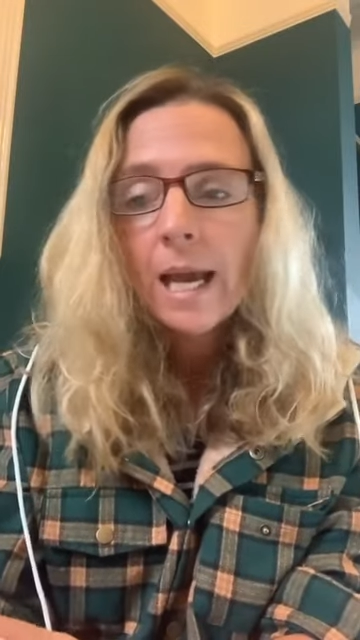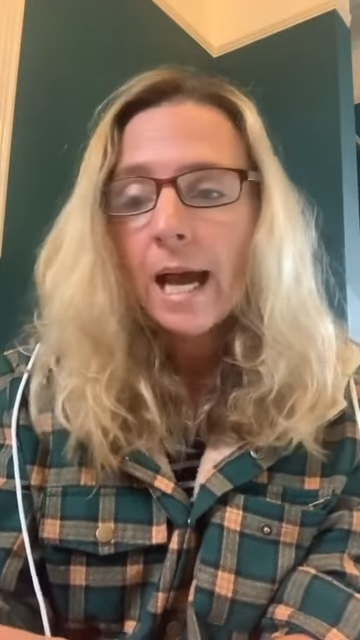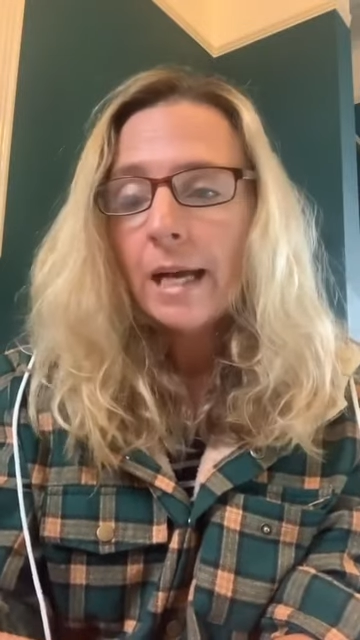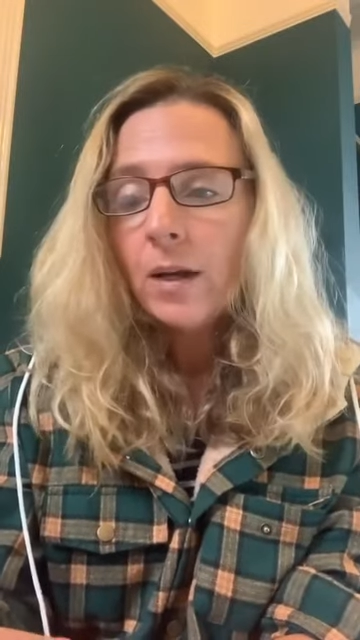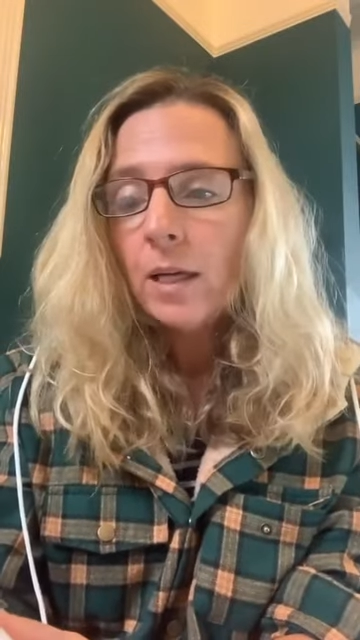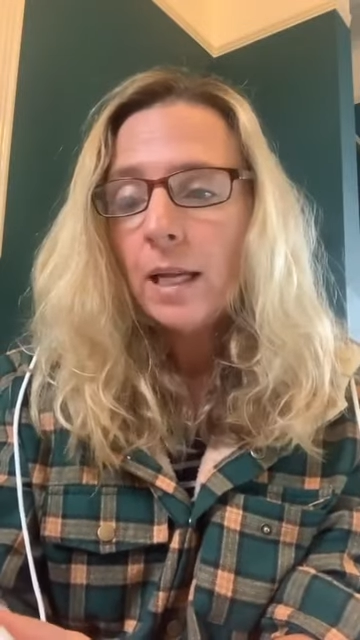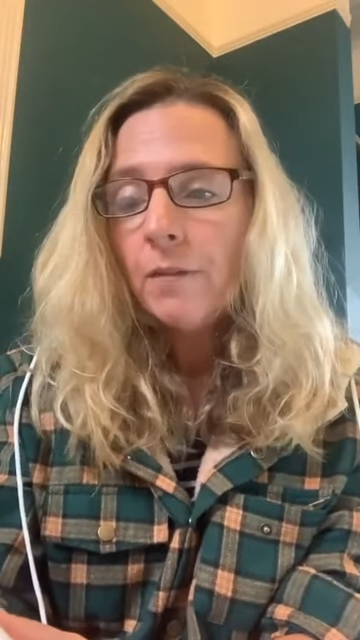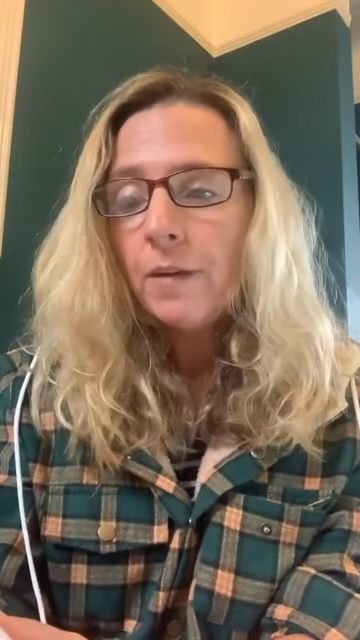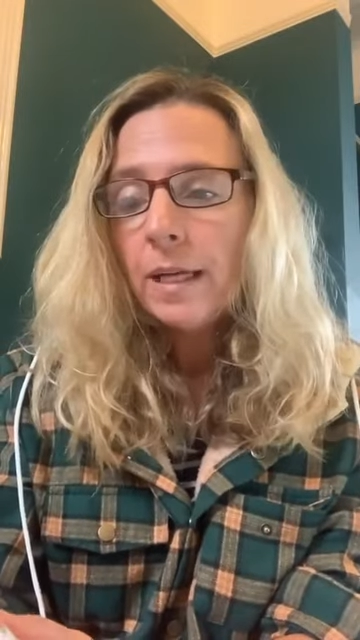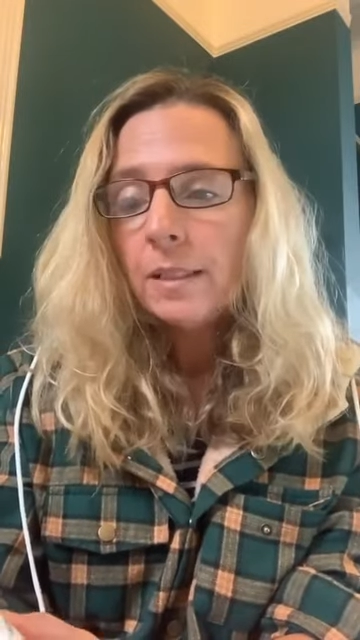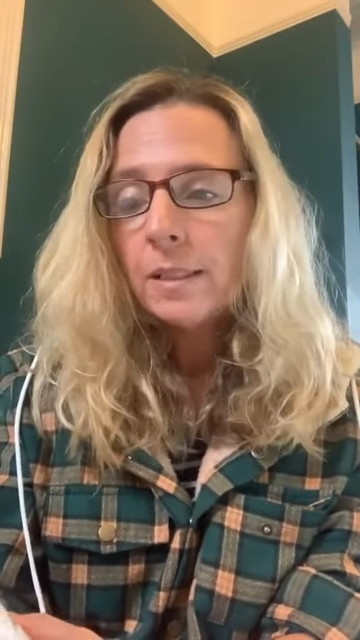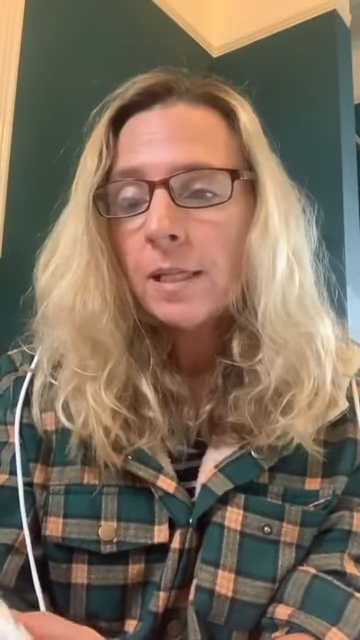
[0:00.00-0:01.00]
And I love
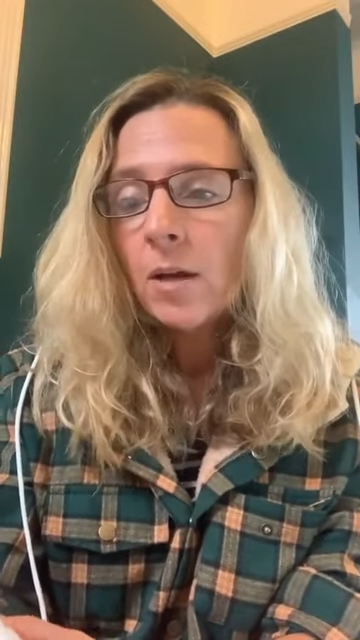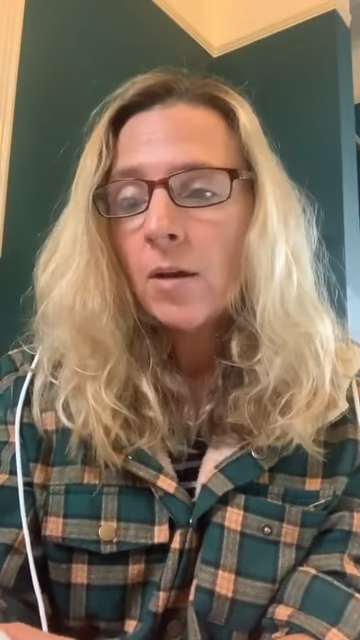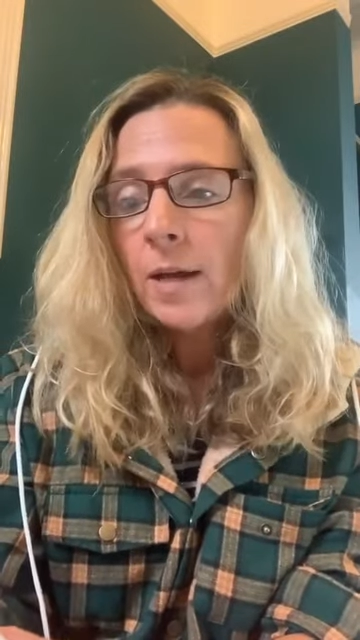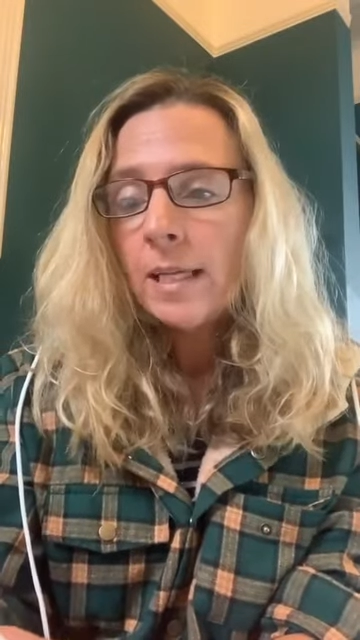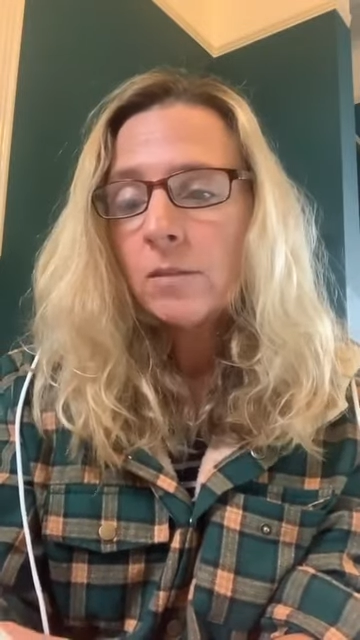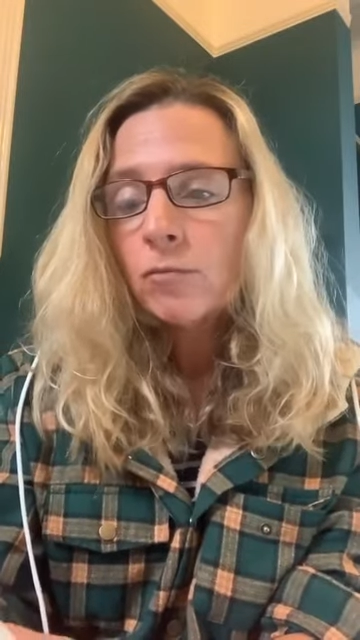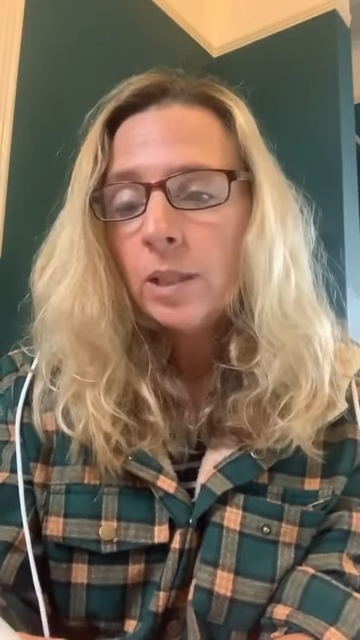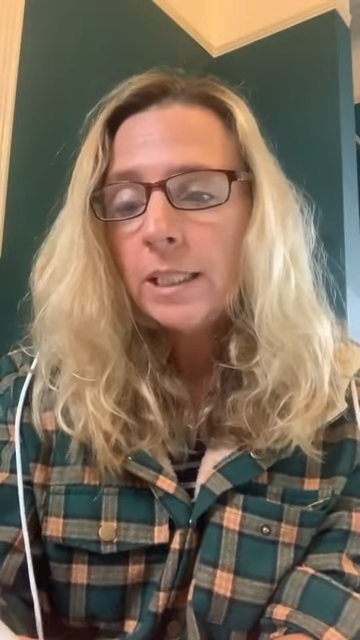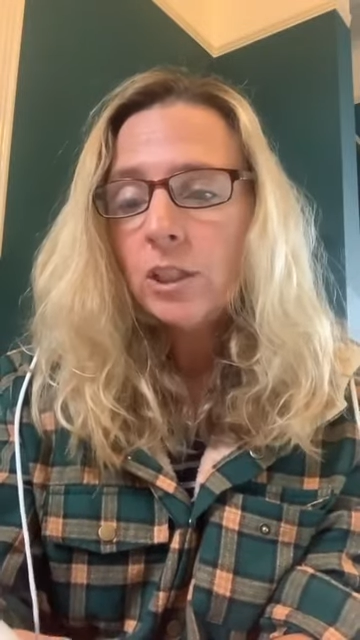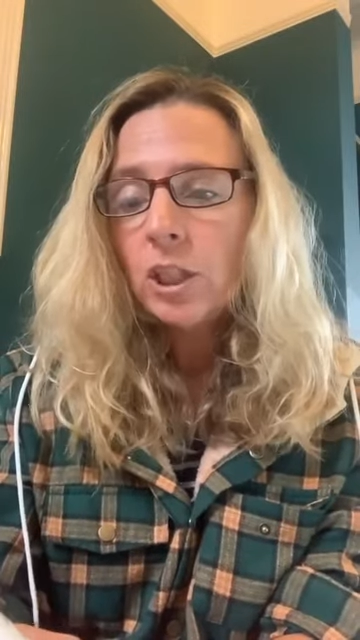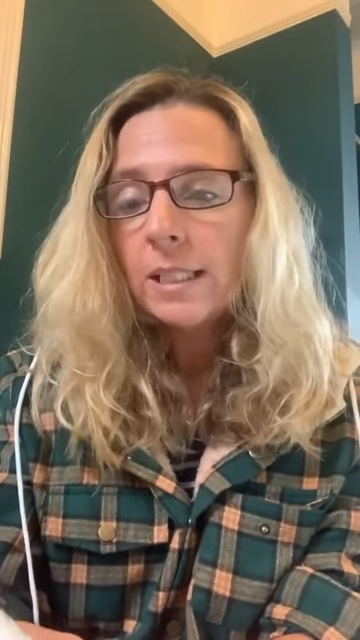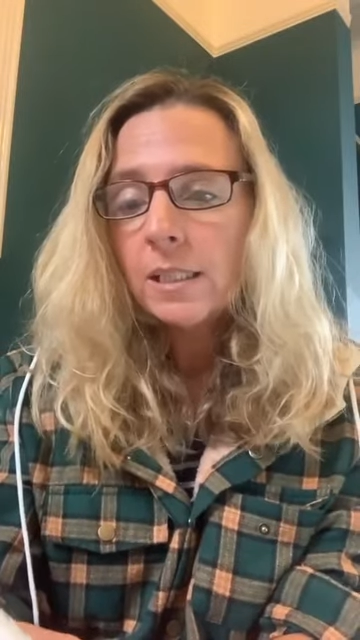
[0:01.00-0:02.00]
it. So it's really
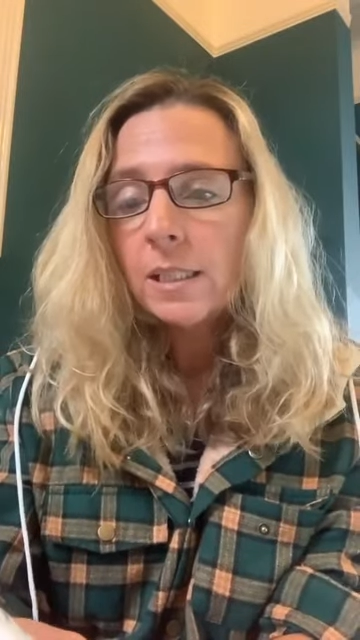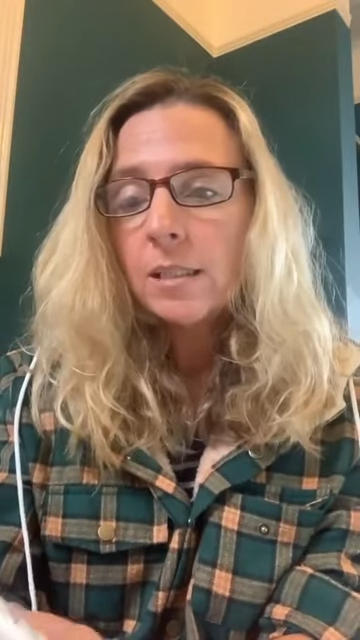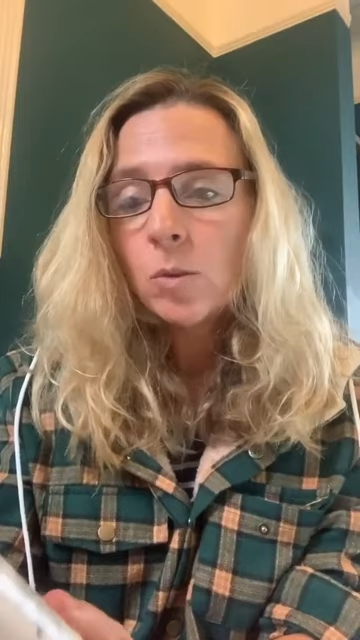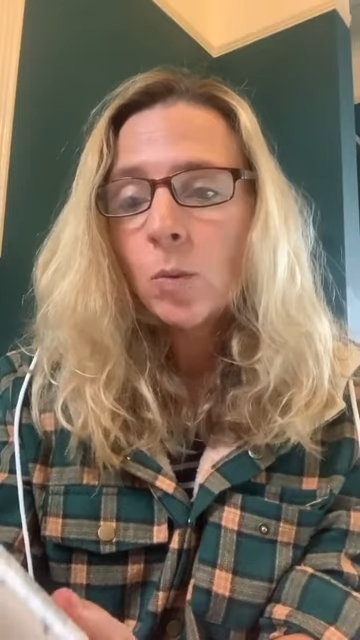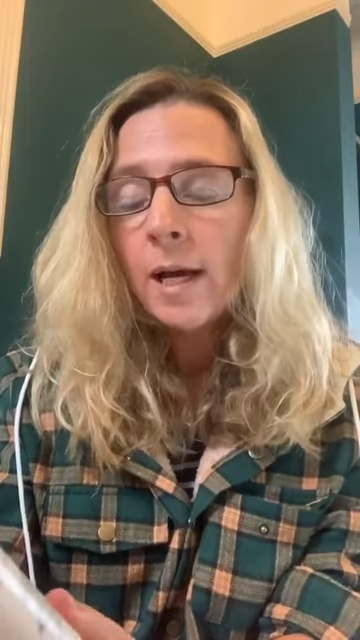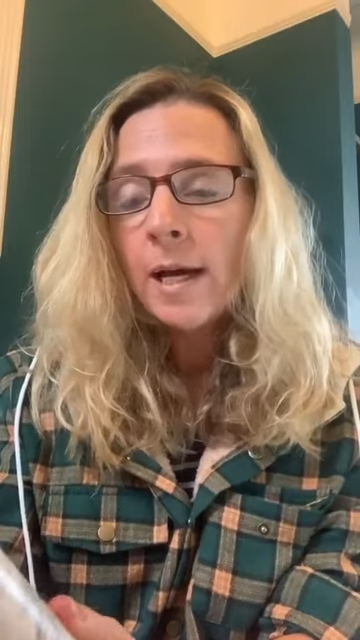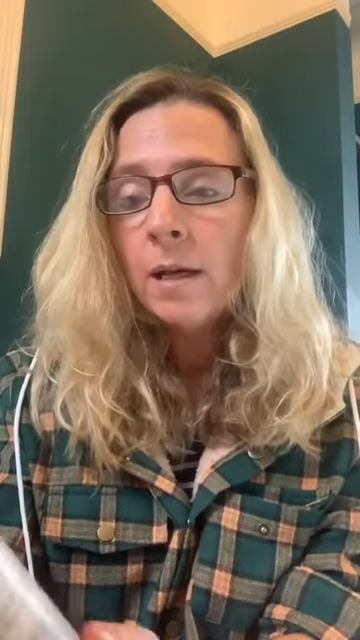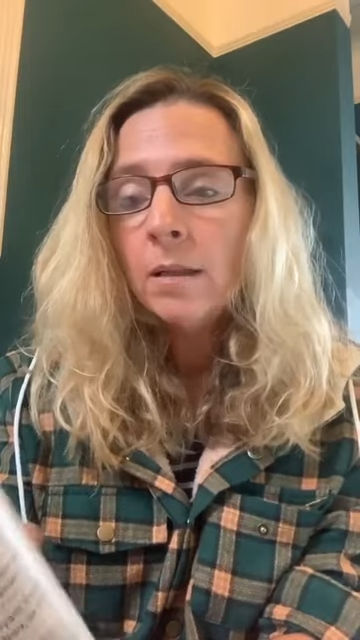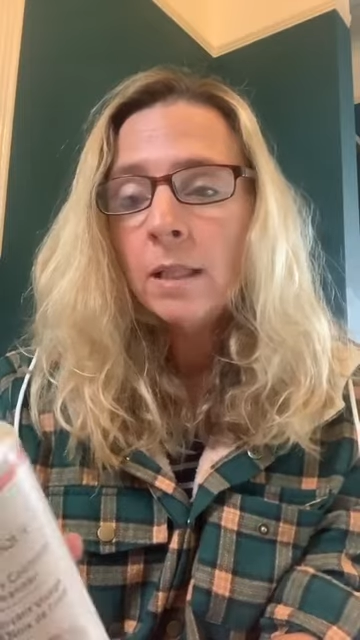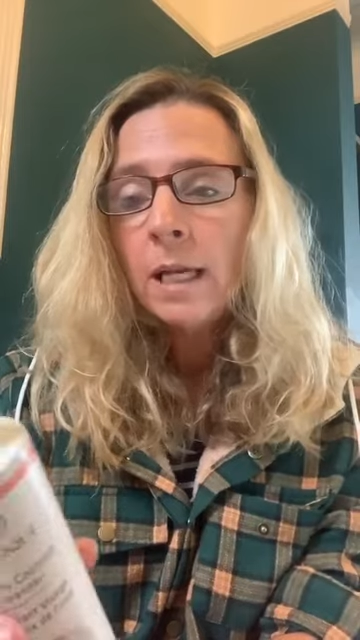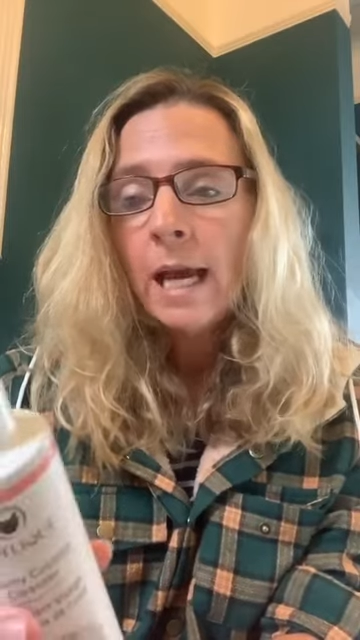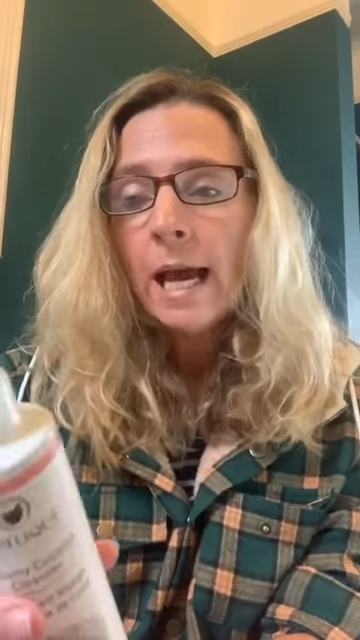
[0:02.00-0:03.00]
gentle as well.